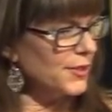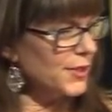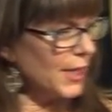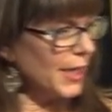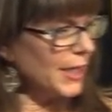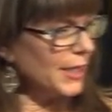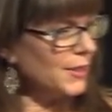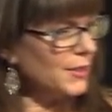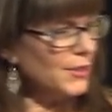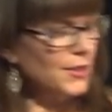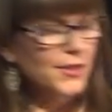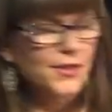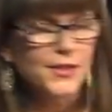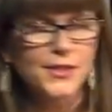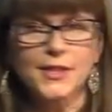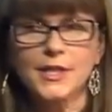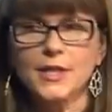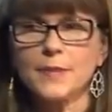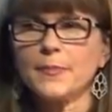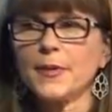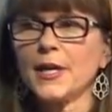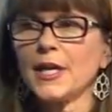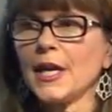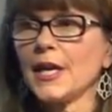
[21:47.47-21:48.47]
died in her
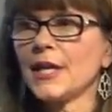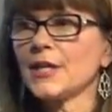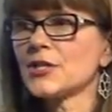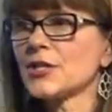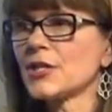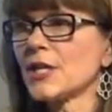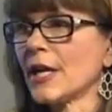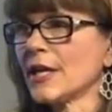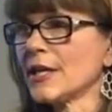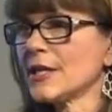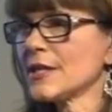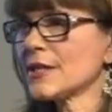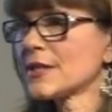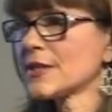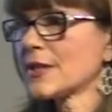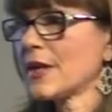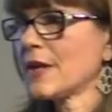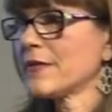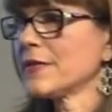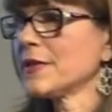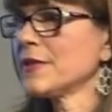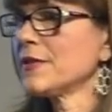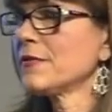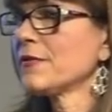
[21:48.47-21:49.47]
sleep at age
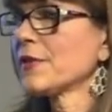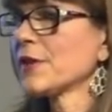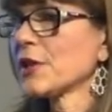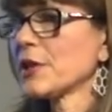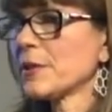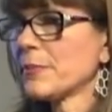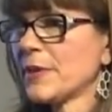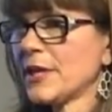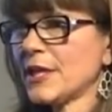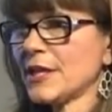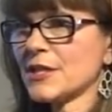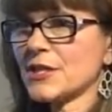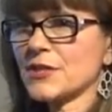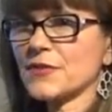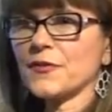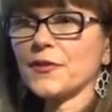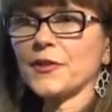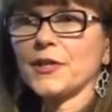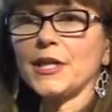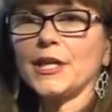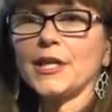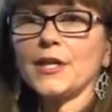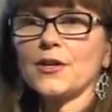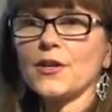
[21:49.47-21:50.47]
97, very
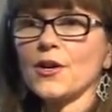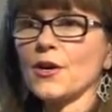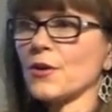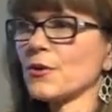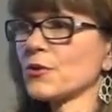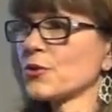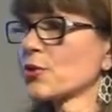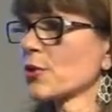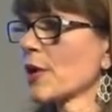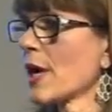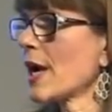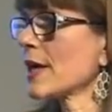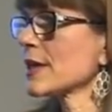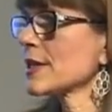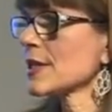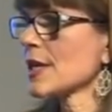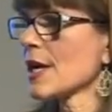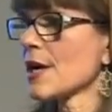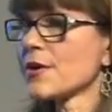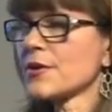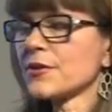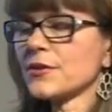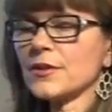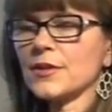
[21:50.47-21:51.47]
peacefully, no dragged
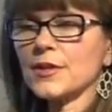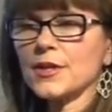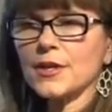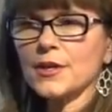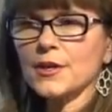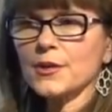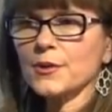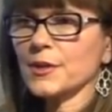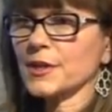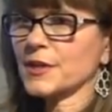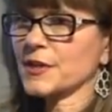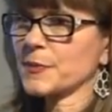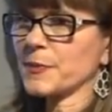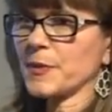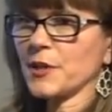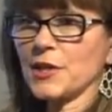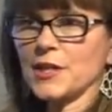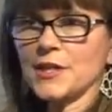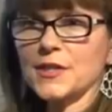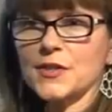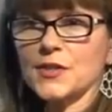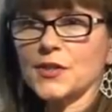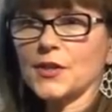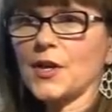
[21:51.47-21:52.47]
out,
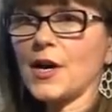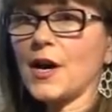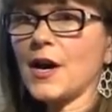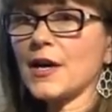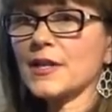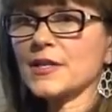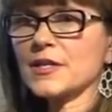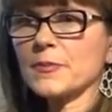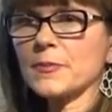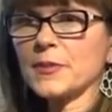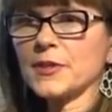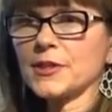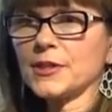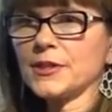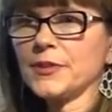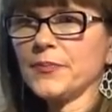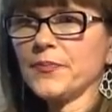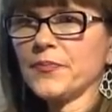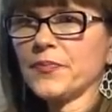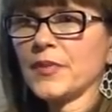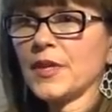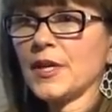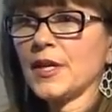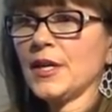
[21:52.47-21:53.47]
experience in the hospital.
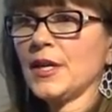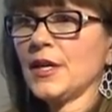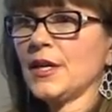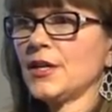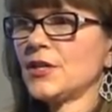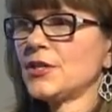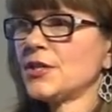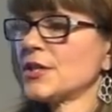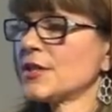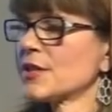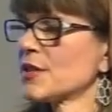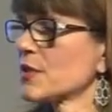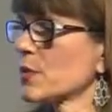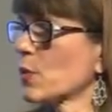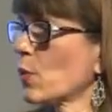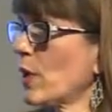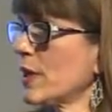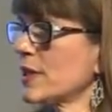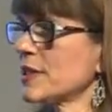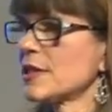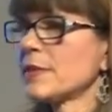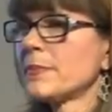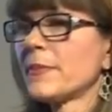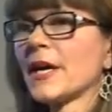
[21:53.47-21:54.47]
She just
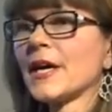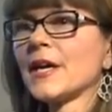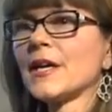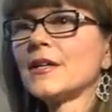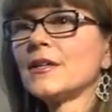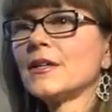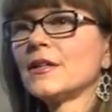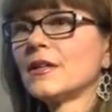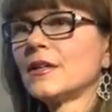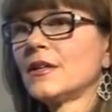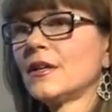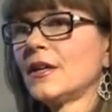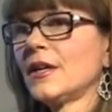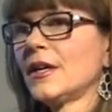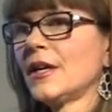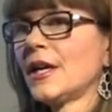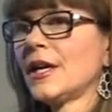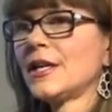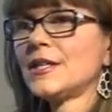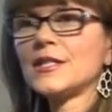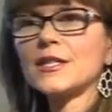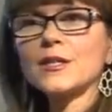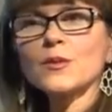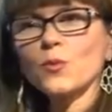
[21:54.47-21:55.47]
went to bed
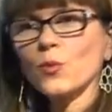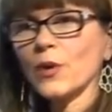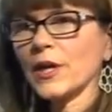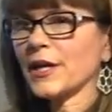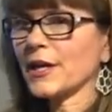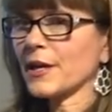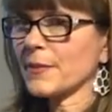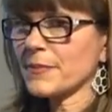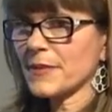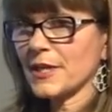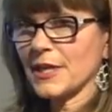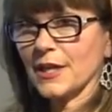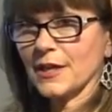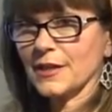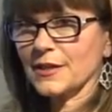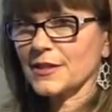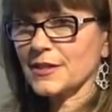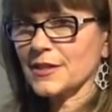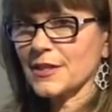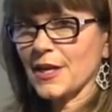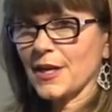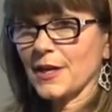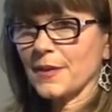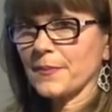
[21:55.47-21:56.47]
and didn't wake up the
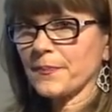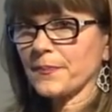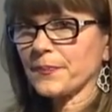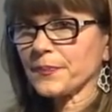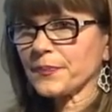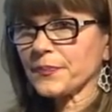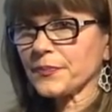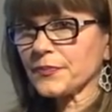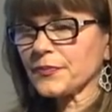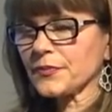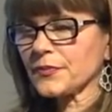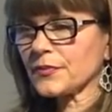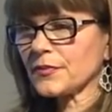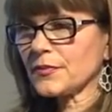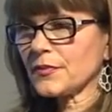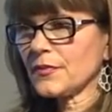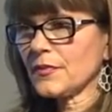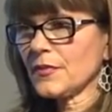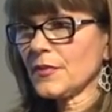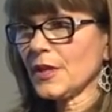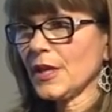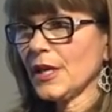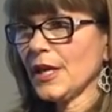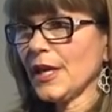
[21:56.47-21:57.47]
next day.
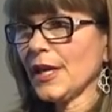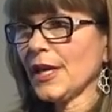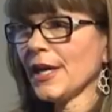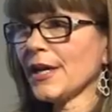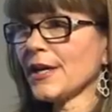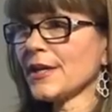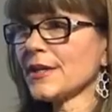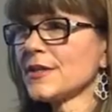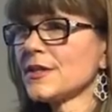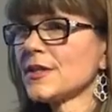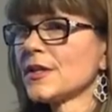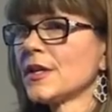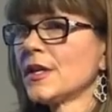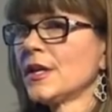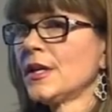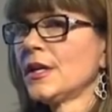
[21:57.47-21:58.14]
And,